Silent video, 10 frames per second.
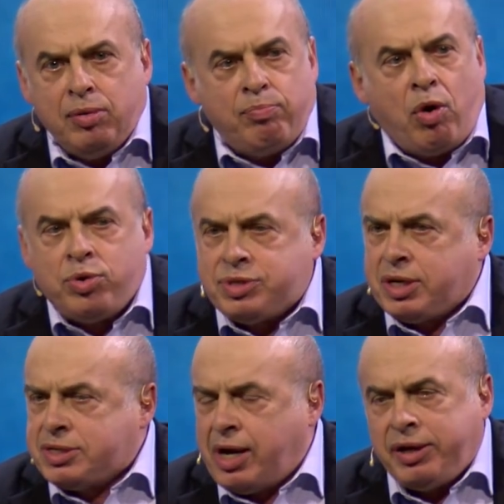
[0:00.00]
most
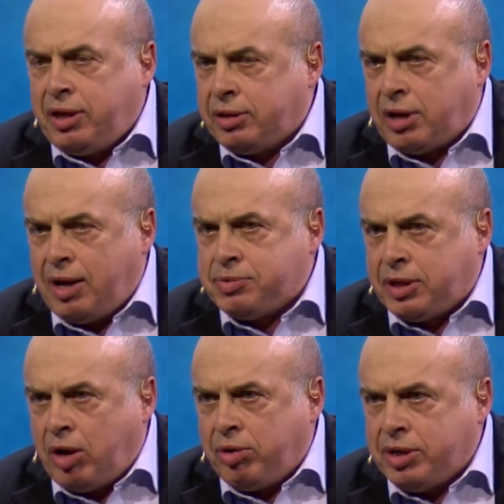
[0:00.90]
exciting times in
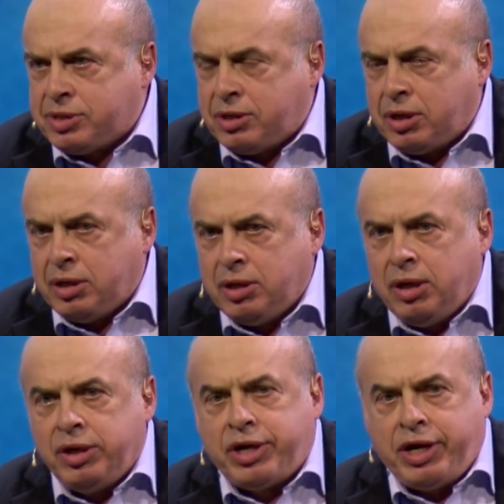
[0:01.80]
our history.
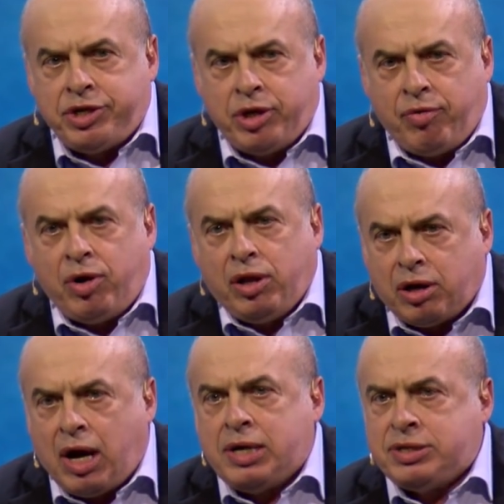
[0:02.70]
Tragedy of
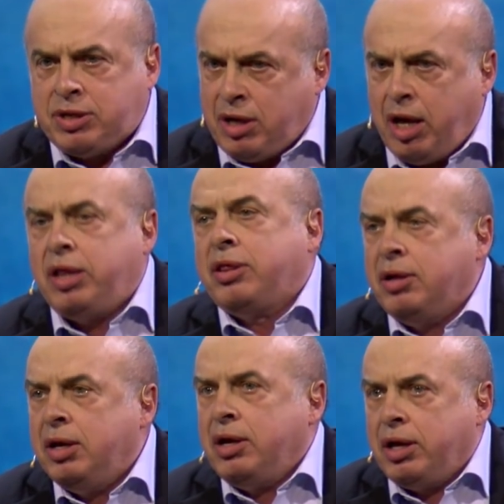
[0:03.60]
Holocaust and
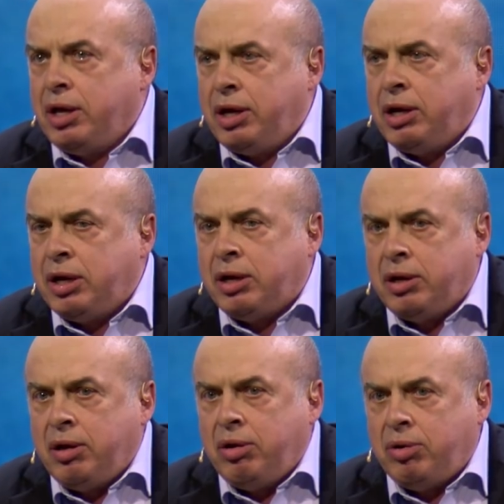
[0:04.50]

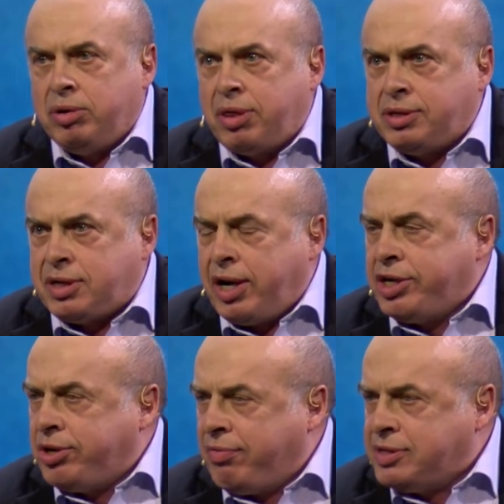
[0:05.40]
with the
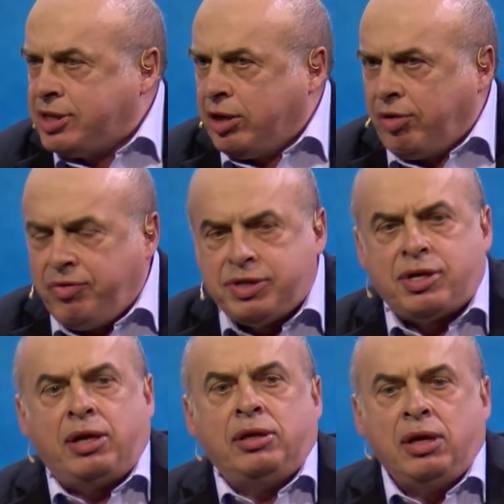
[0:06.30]
creation of the State of
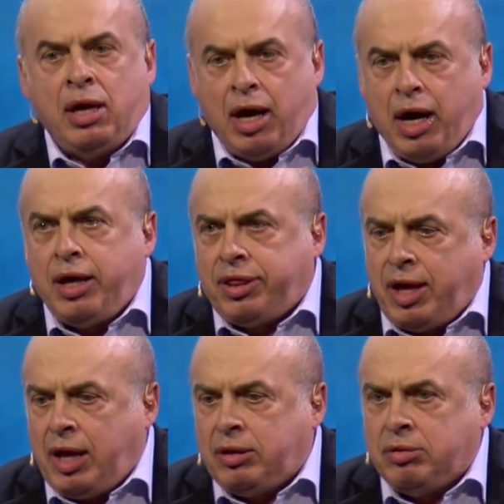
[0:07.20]
Israel, and
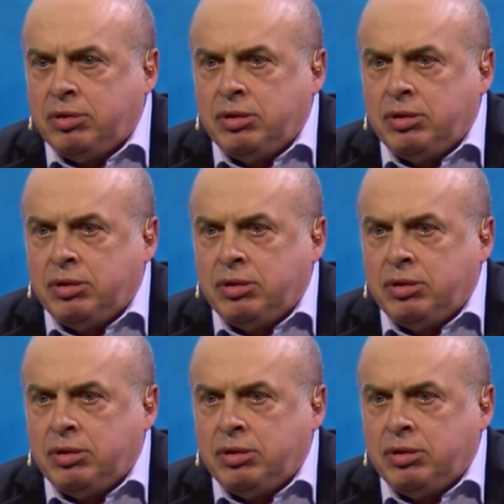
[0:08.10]
then